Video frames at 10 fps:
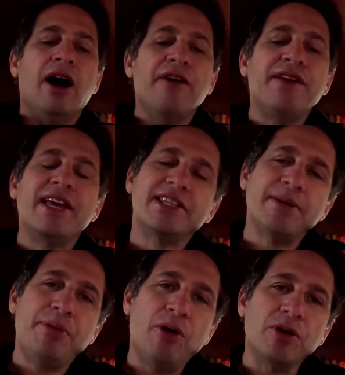I think it's
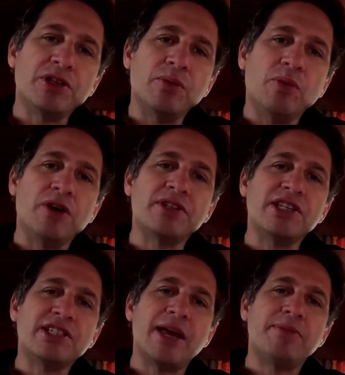important, whilst
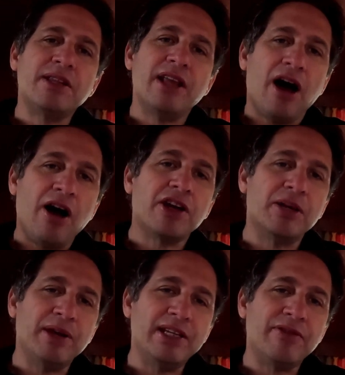accepting there are
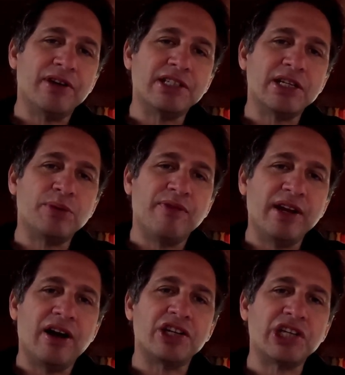going to be differences
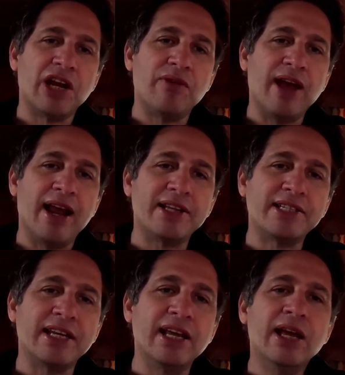within our shared
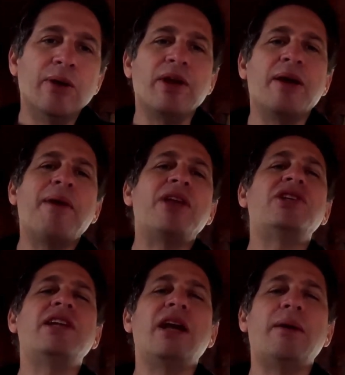reality, we
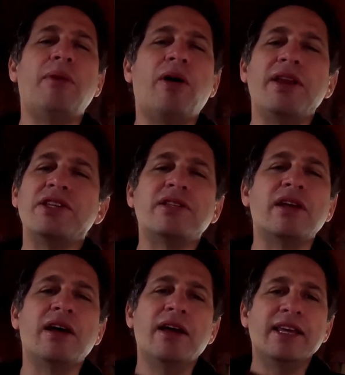imagine in our minds
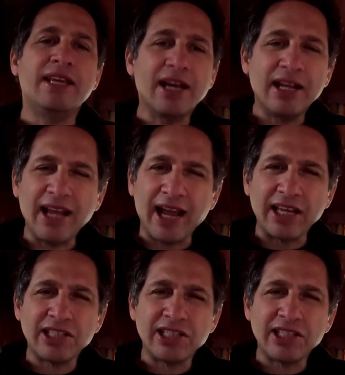the yin and yang